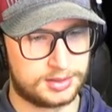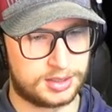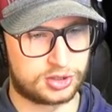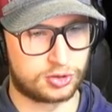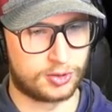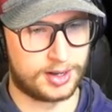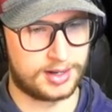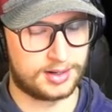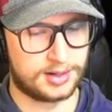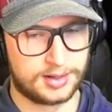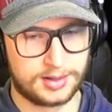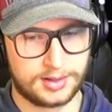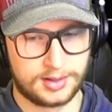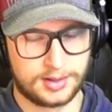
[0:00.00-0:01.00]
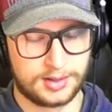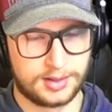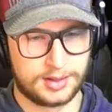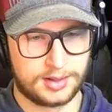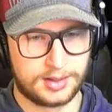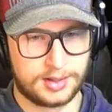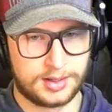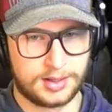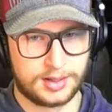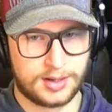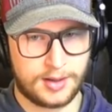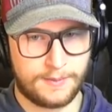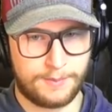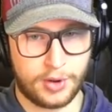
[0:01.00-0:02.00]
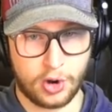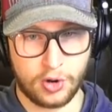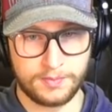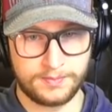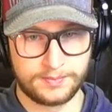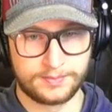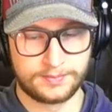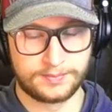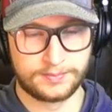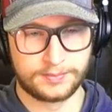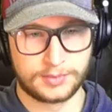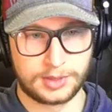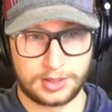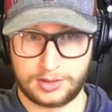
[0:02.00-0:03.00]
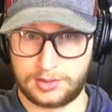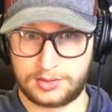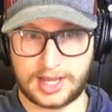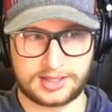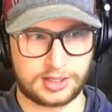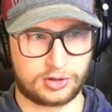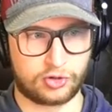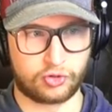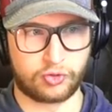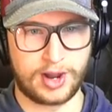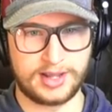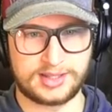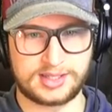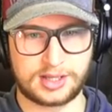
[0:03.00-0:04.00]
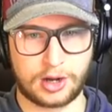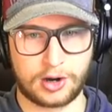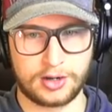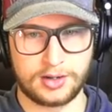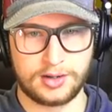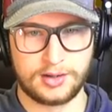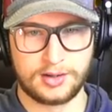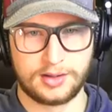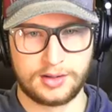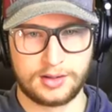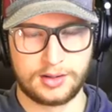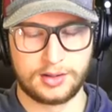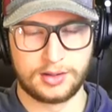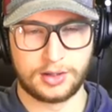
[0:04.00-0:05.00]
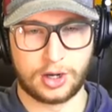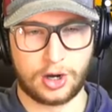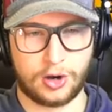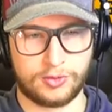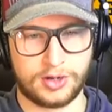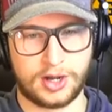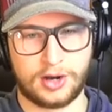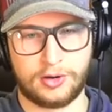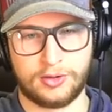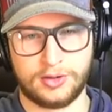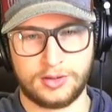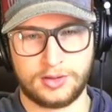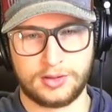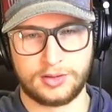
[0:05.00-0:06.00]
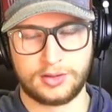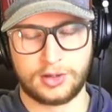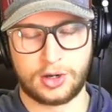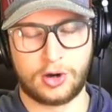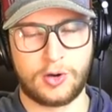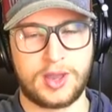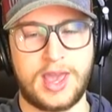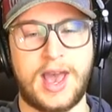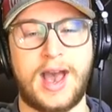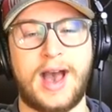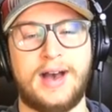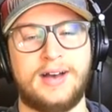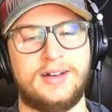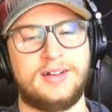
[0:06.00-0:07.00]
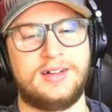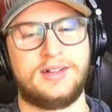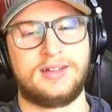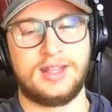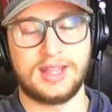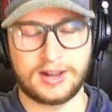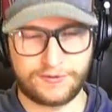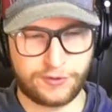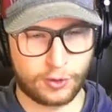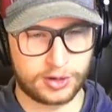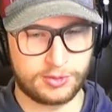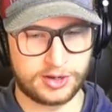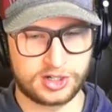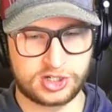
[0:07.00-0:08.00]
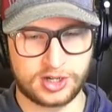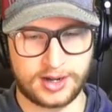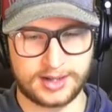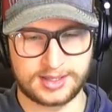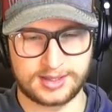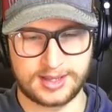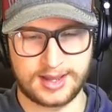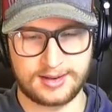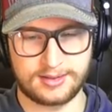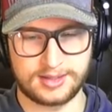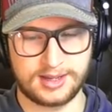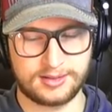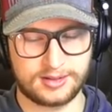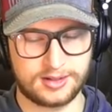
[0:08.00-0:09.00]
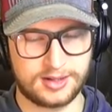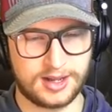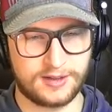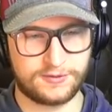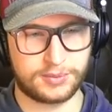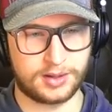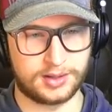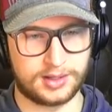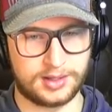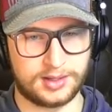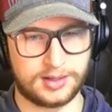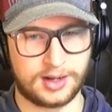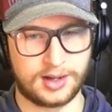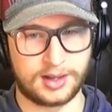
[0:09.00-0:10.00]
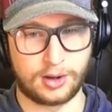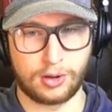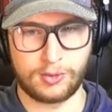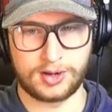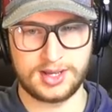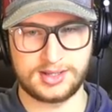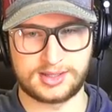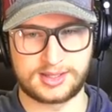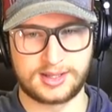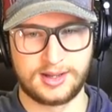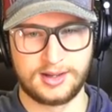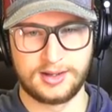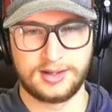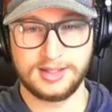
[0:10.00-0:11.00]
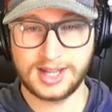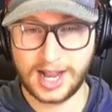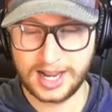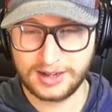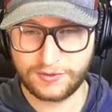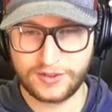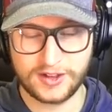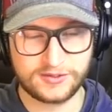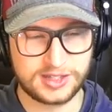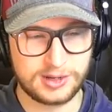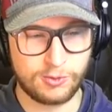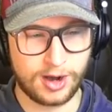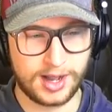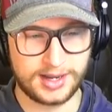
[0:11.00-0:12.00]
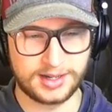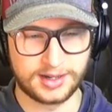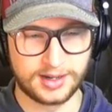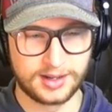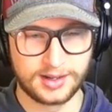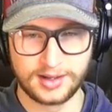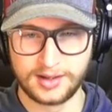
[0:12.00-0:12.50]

Detroit. Boom. That's a great start. Oh, no. Oh, yeah. And they had 41 shots. Is that good enough? Probably not. Oh, it is. 951.